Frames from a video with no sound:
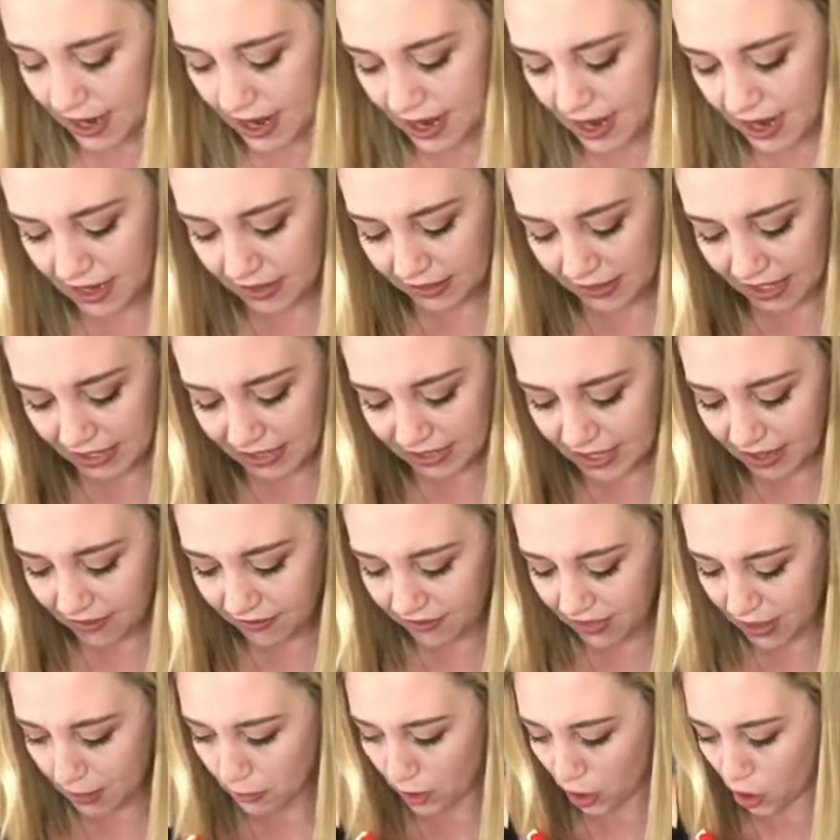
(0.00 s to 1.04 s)
And let's
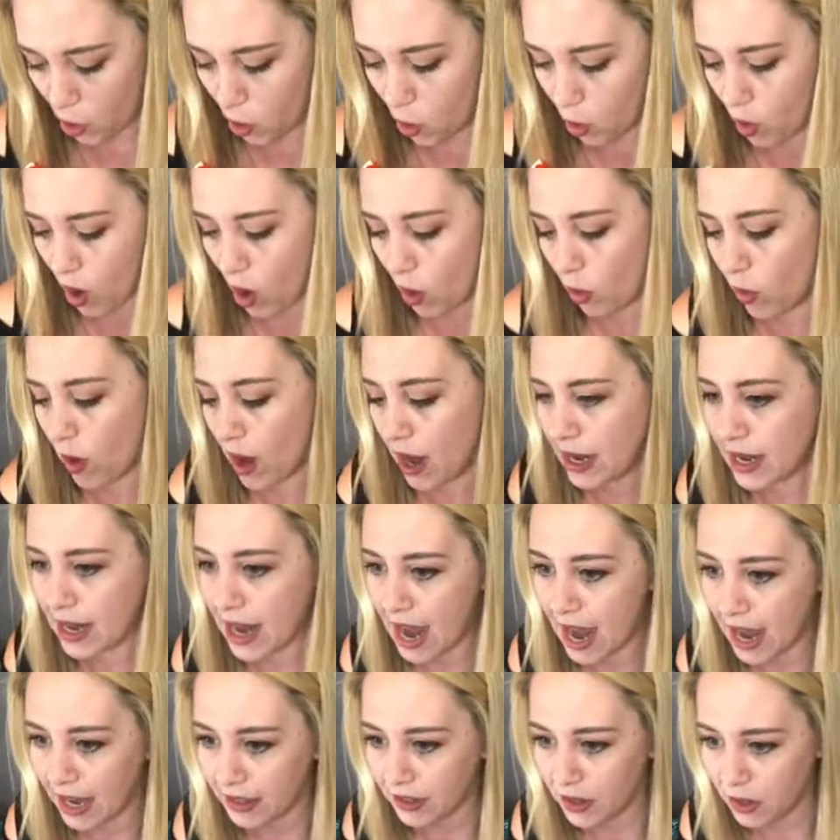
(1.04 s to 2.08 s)
give them a quote. Why
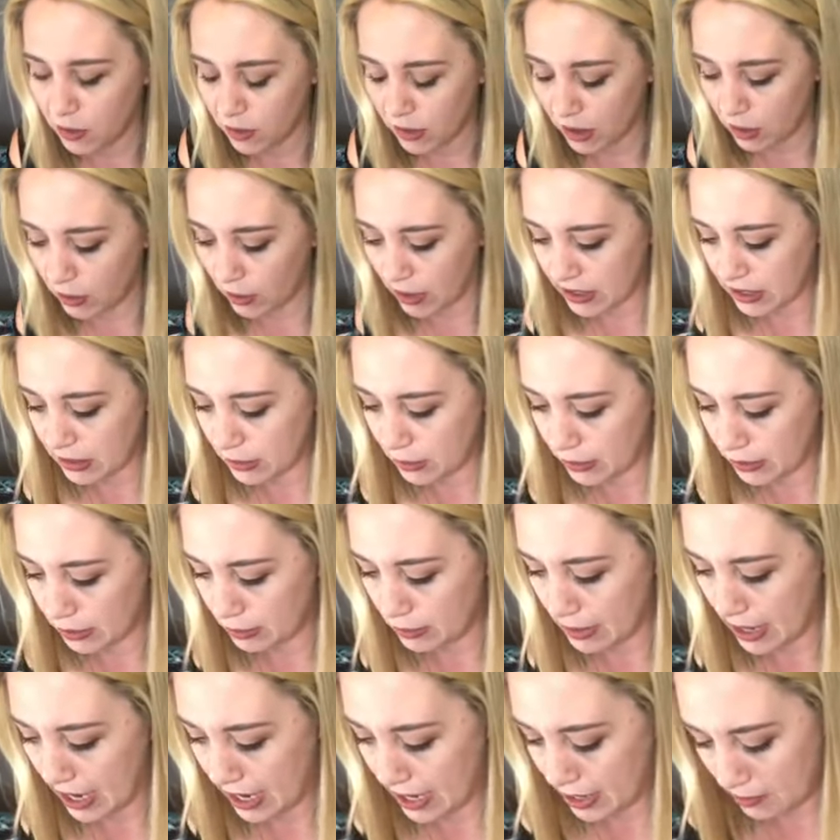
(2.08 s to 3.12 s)
not? No request
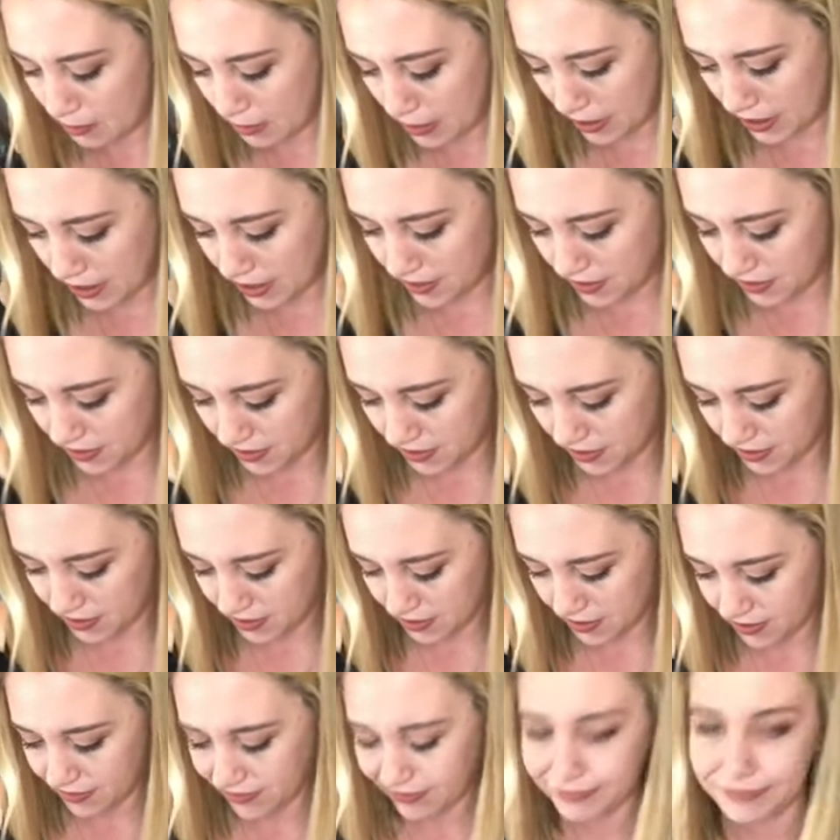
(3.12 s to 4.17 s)
was made, but
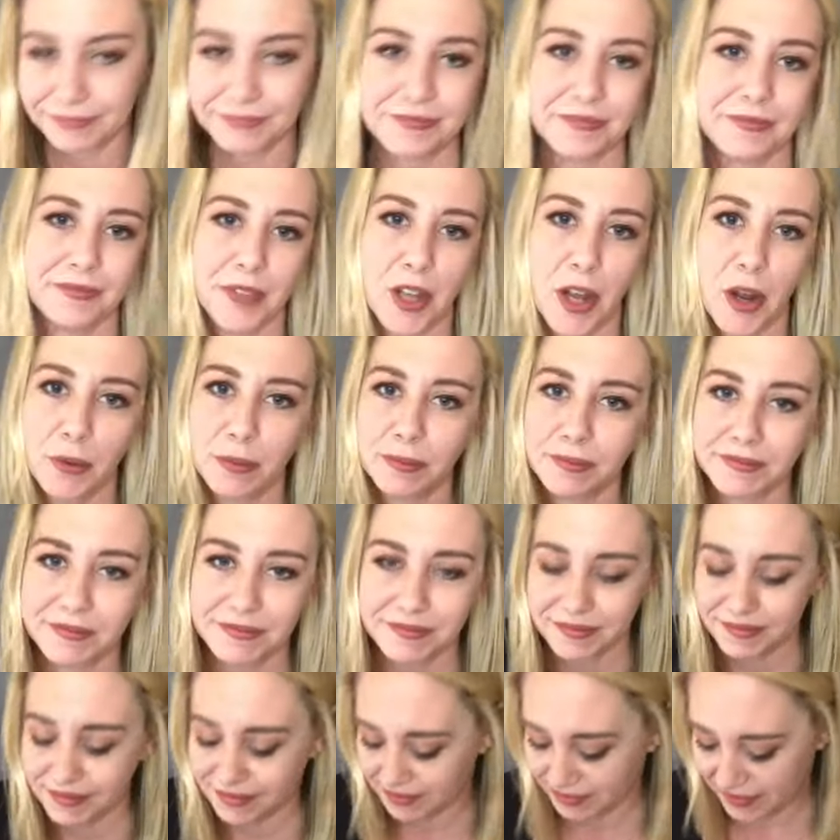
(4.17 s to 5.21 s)
no.
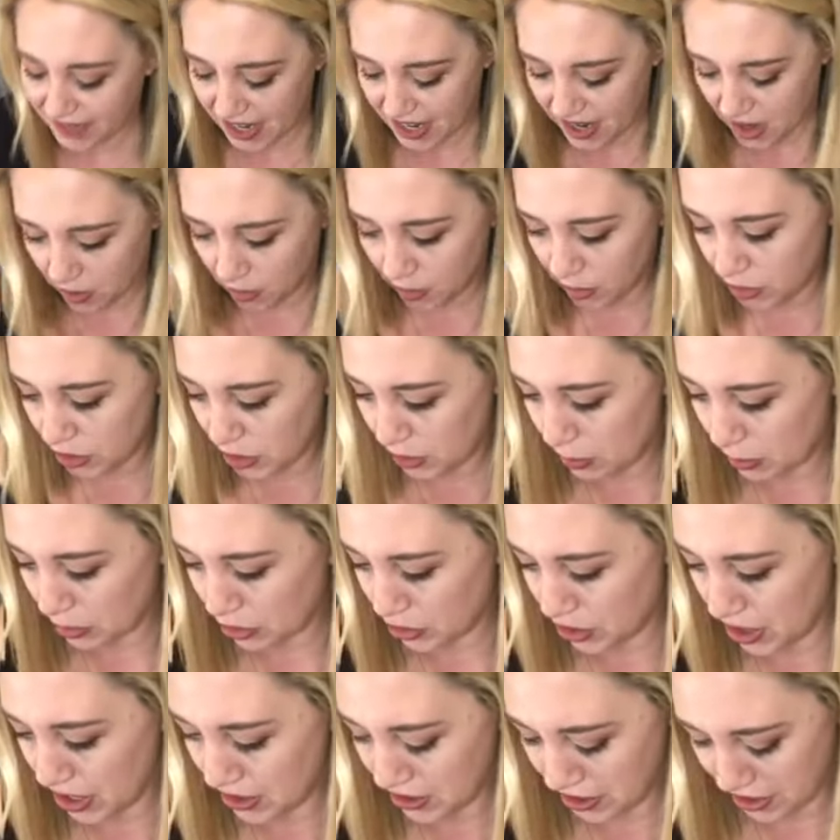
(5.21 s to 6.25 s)
We'll just
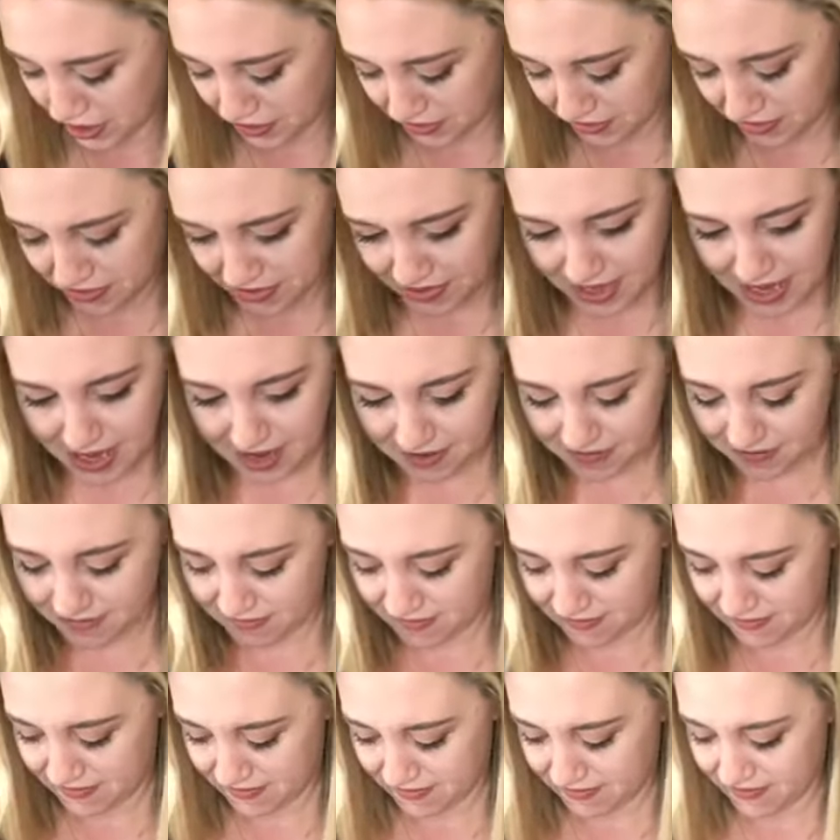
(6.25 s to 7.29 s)
put Shenhe. They
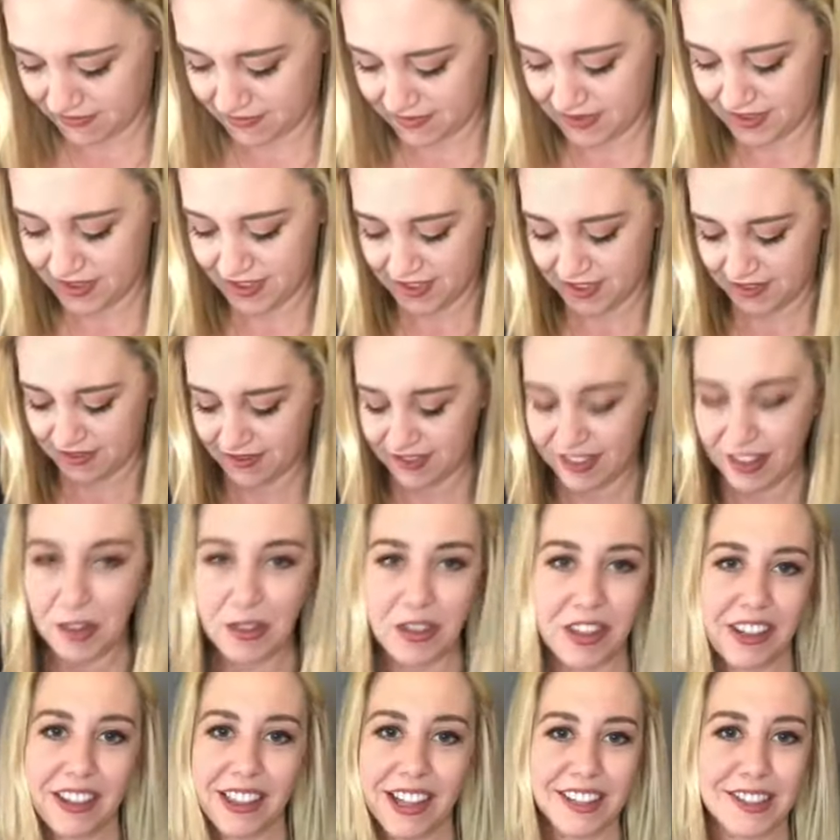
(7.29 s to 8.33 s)

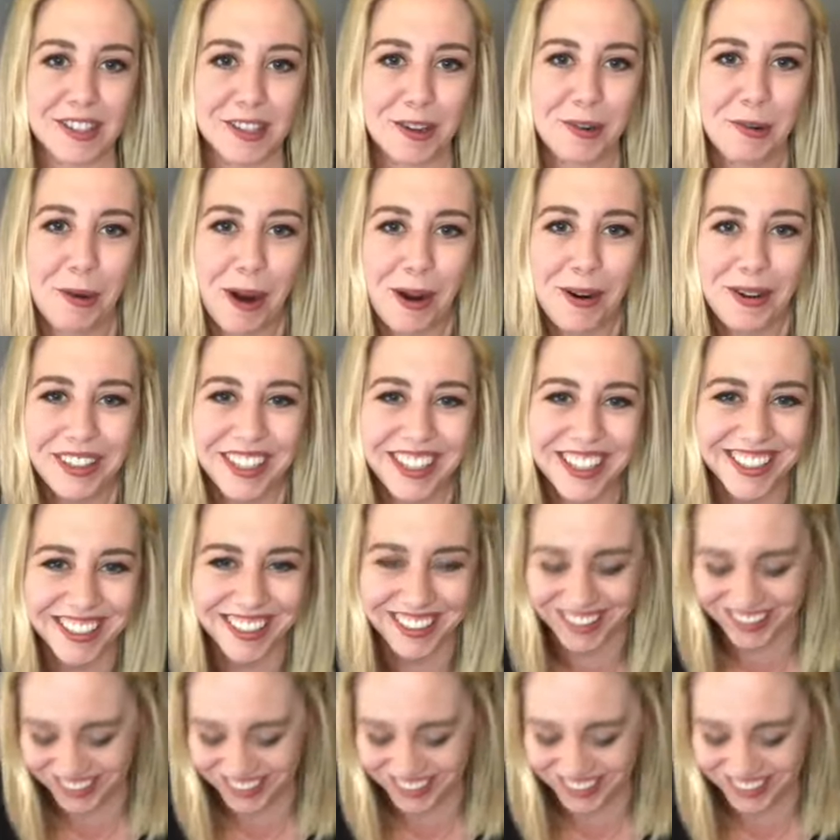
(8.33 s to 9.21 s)
they'll think that's a quote.